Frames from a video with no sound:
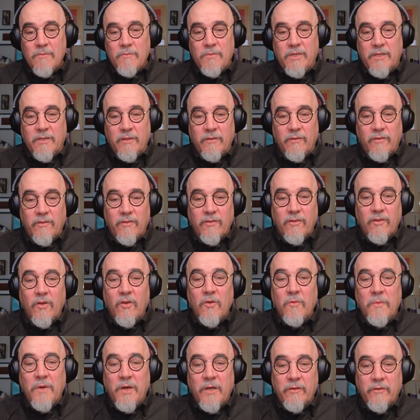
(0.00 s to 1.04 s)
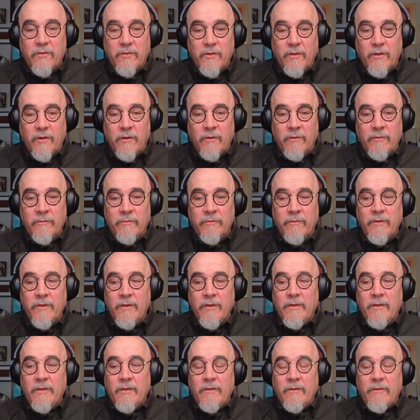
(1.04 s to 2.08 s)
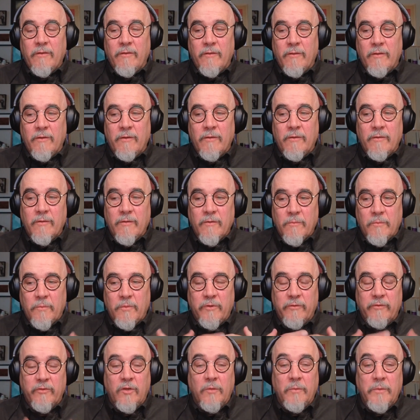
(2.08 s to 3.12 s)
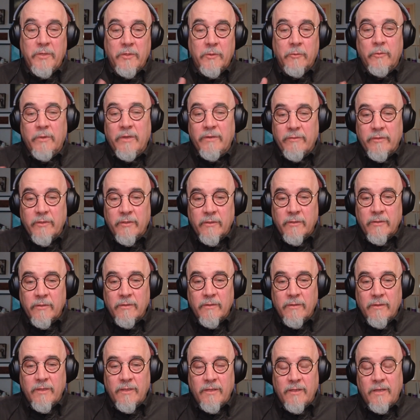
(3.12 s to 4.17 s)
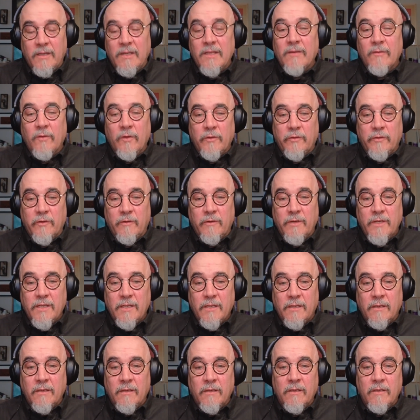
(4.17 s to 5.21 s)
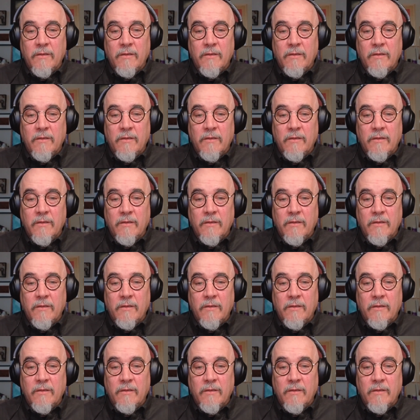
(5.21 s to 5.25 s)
Because so much of the proverbial river that any of us are in,